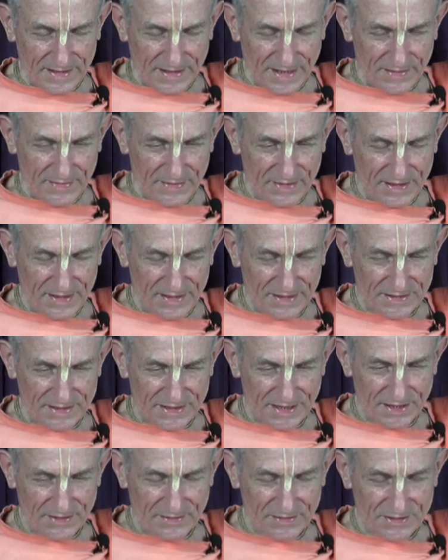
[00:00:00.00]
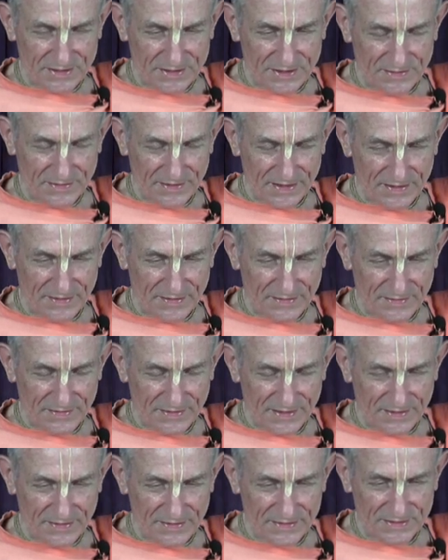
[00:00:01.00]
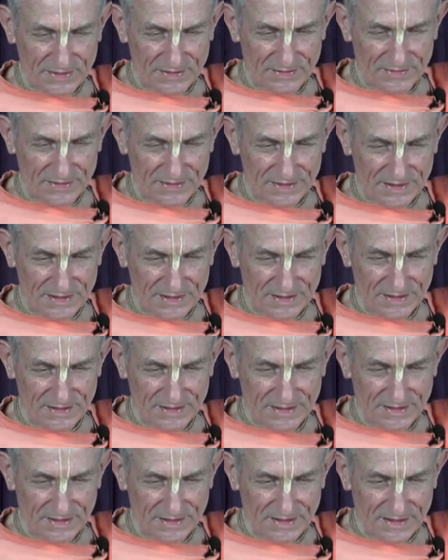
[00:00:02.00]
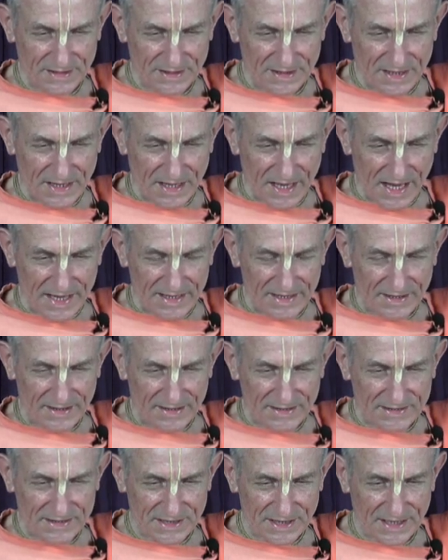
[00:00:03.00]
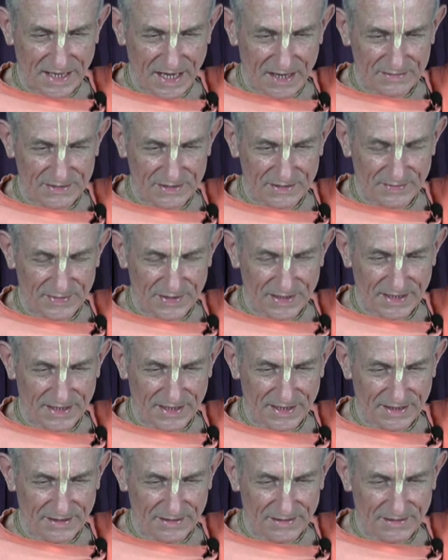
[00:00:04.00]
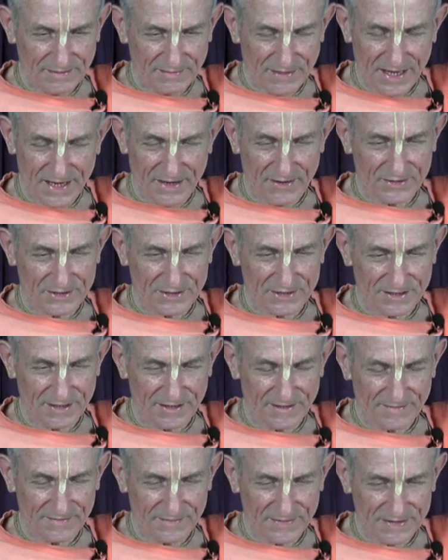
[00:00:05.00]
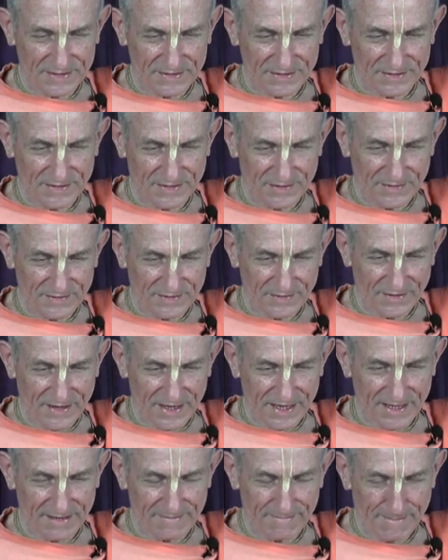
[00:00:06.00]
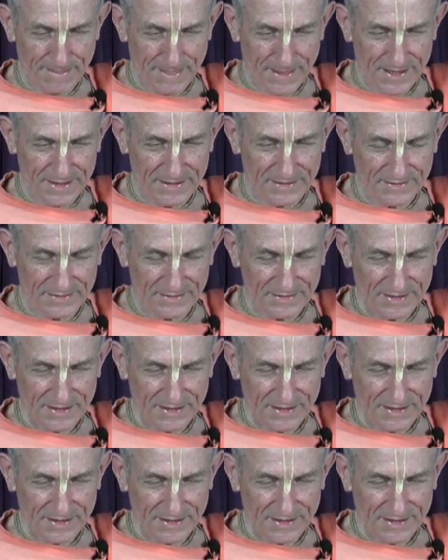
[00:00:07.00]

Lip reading: they were going to see Krishna when Krishna was, and they're going to see Kamsa being killed by Krishna. This is all great. Then,